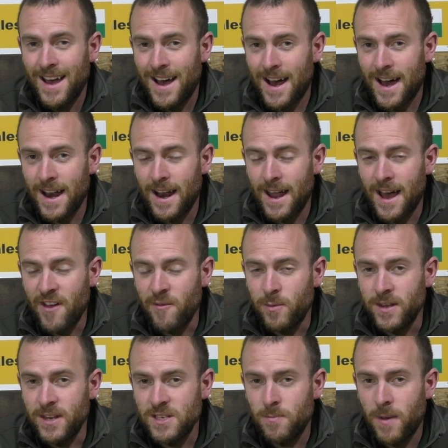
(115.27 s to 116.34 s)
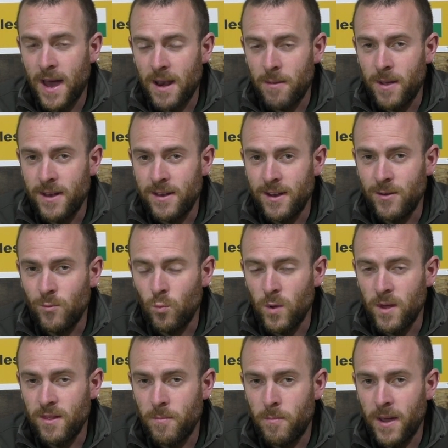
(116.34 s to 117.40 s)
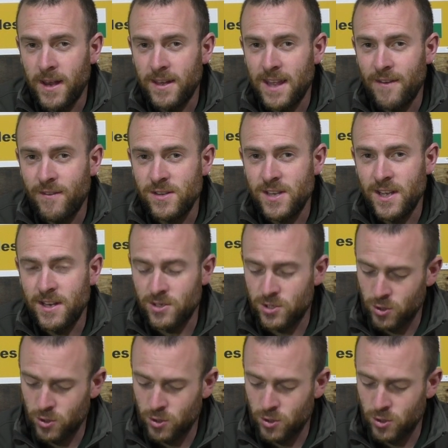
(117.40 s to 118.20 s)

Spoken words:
and I've been experimenting with the paint ever since.